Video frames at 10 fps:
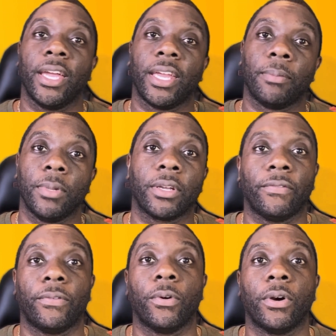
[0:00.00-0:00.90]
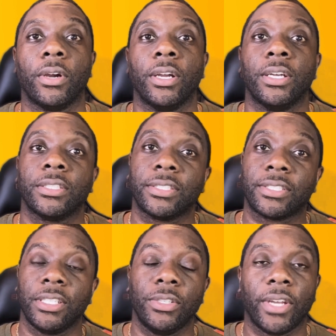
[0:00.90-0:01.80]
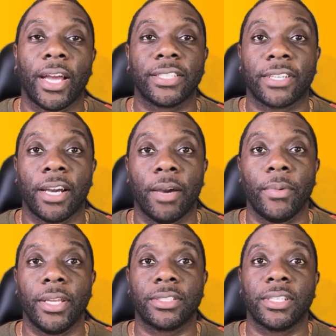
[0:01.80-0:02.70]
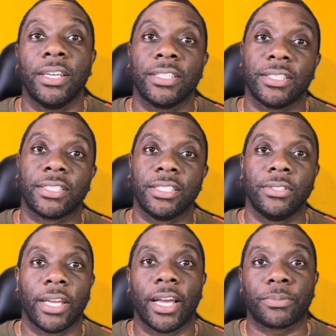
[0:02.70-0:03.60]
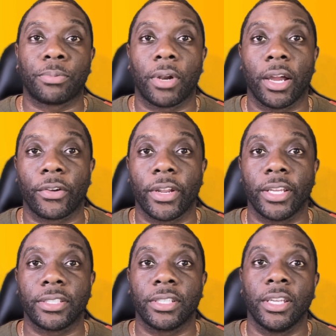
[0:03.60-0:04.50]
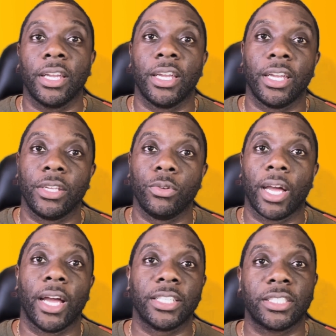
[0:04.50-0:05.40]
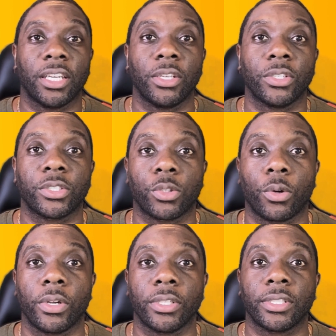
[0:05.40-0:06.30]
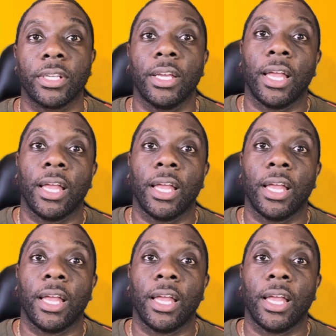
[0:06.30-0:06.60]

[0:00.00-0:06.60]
And I'm looking forward to seeing you guys' comments, to seeing you guys' progress, and you guys sharing your stories.